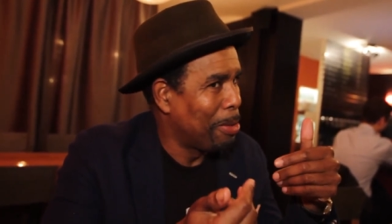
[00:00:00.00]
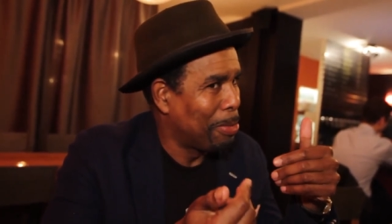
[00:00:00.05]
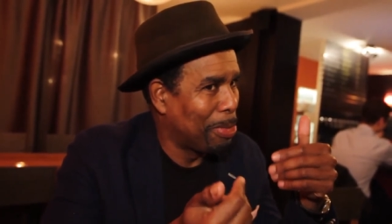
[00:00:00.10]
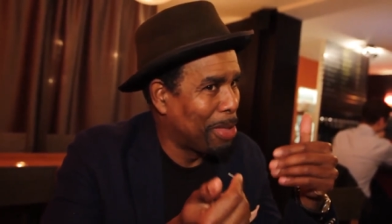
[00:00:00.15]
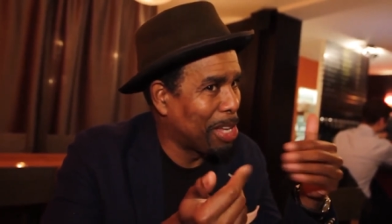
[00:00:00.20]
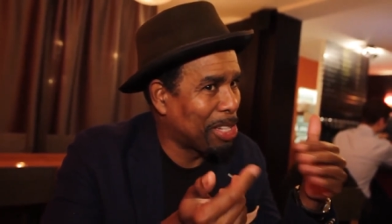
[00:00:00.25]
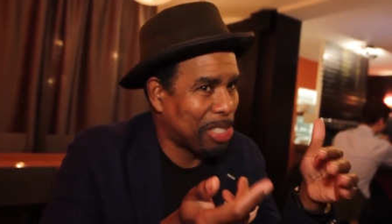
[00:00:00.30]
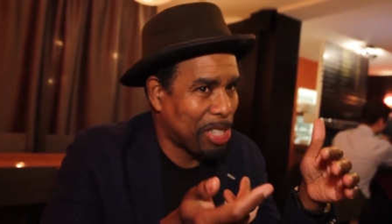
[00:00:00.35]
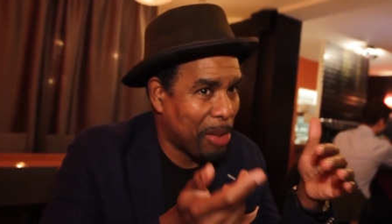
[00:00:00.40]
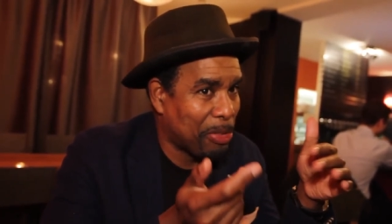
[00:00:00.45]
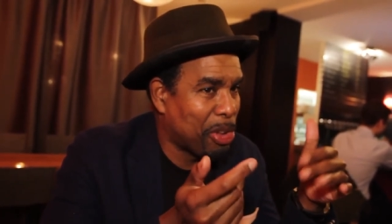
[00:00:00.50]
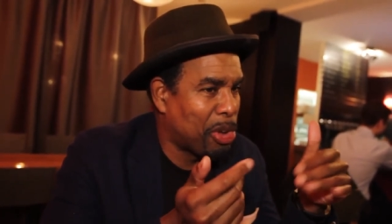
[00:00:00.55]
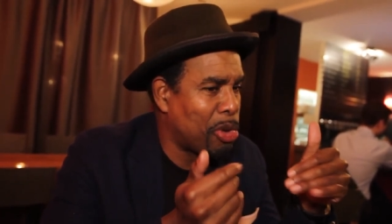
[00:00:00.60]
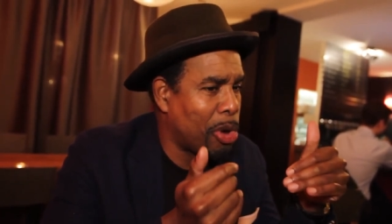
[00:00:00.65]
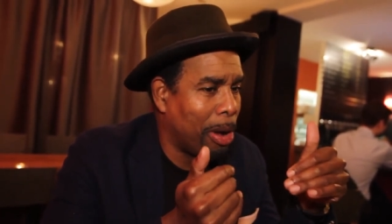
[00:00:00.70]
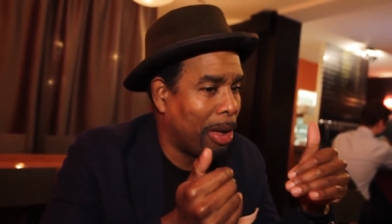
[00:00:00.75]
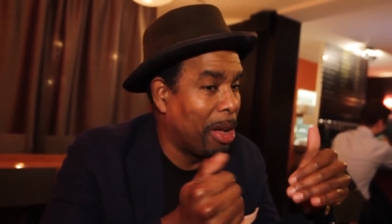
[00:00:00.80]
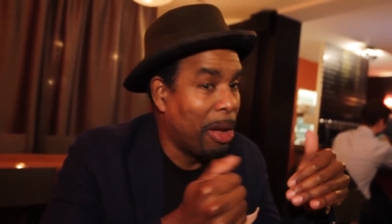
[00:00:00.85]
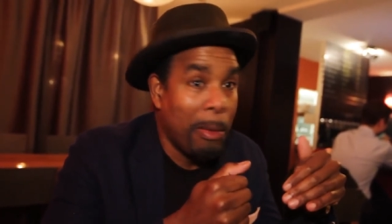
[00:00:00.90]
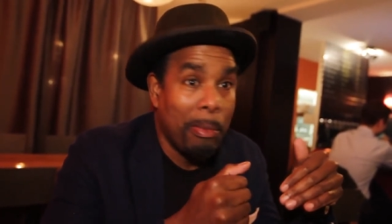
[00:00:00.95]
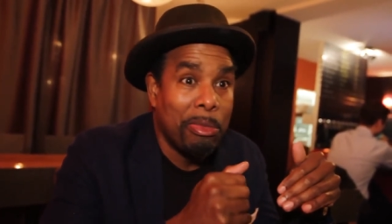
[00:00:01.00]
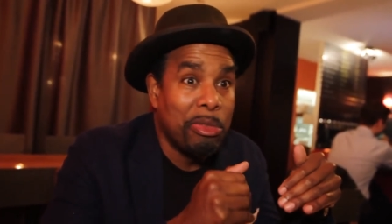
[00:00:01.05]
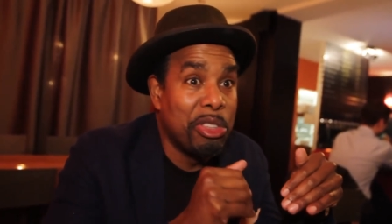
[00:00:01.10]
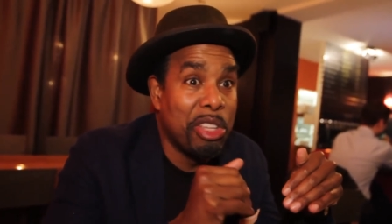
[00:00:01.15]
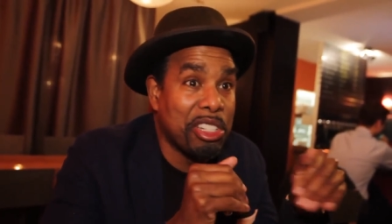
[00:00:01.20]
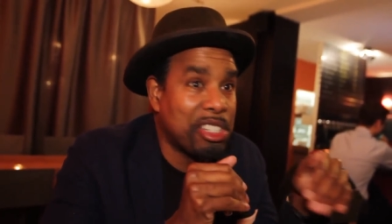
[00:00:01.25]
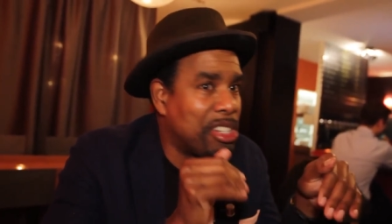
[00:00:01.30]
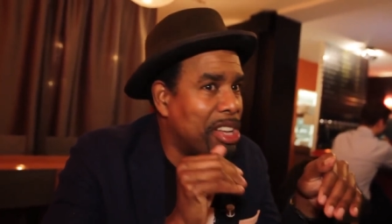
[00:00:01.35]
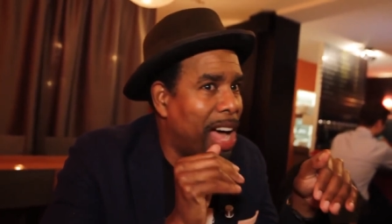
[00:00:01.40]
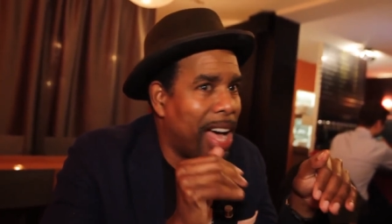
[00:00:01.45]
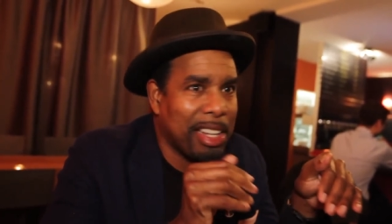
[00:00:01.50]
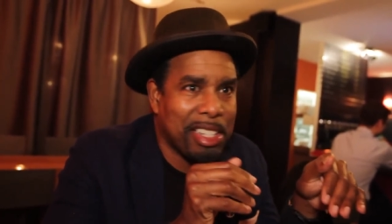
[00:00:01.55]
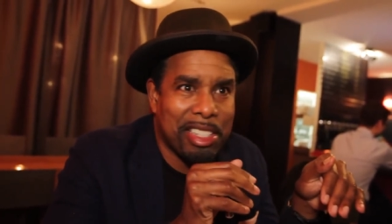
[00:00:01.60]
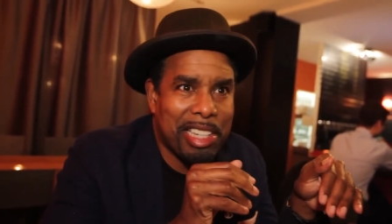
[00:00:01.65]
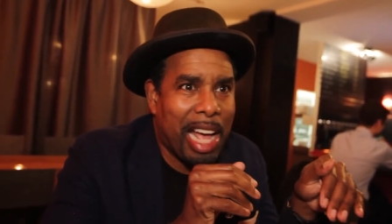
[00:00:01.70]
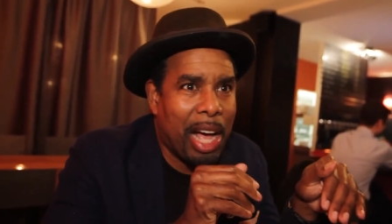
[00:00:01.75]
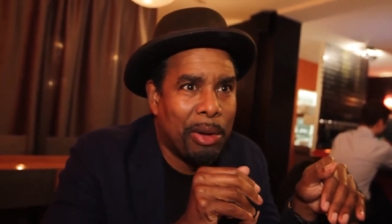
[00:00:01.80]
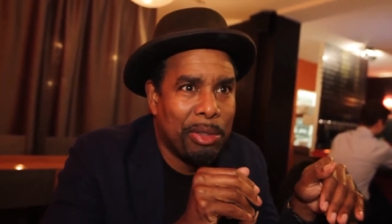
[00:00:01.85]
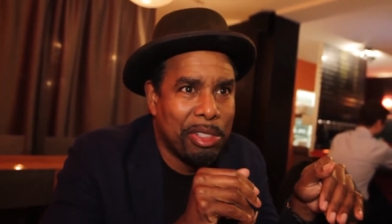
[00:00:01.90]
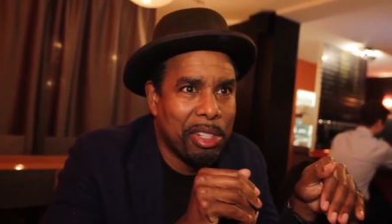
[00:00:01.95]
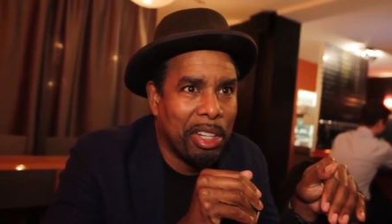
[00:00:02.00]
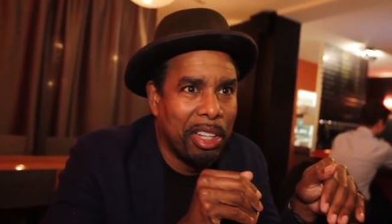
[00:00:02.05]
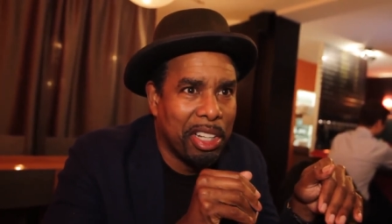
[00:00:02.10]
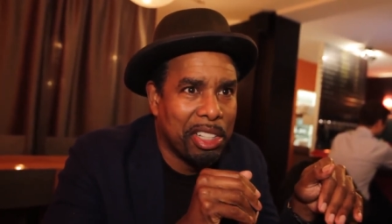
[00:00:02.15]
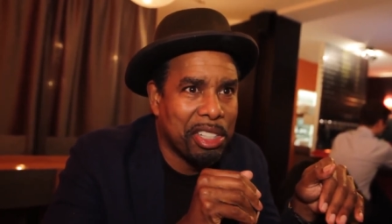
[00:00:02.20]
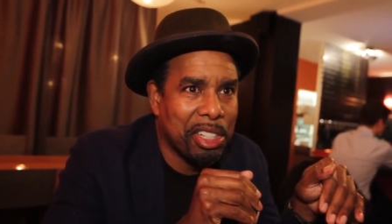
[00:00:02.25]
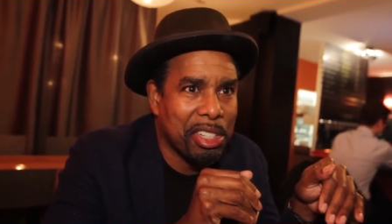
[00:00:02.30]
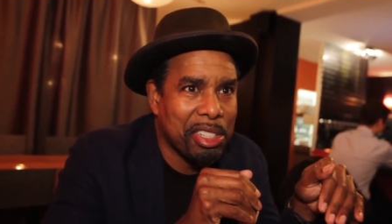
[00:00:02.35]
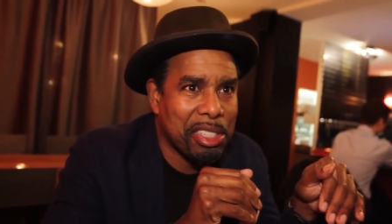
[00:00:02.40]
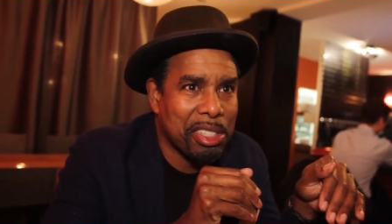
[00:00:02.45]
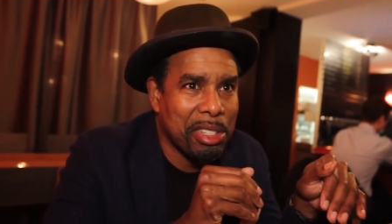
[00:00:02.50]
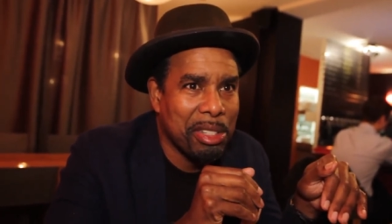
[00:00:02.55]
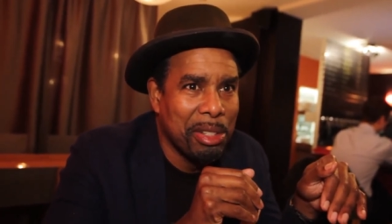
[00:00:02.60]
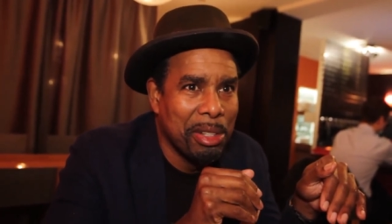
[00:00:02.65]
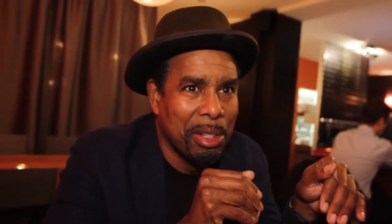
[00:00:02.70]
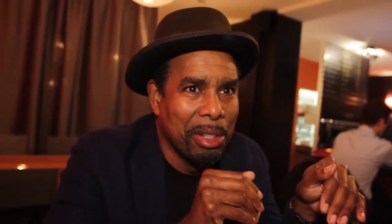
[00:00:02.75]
This stuff does not sound delicious.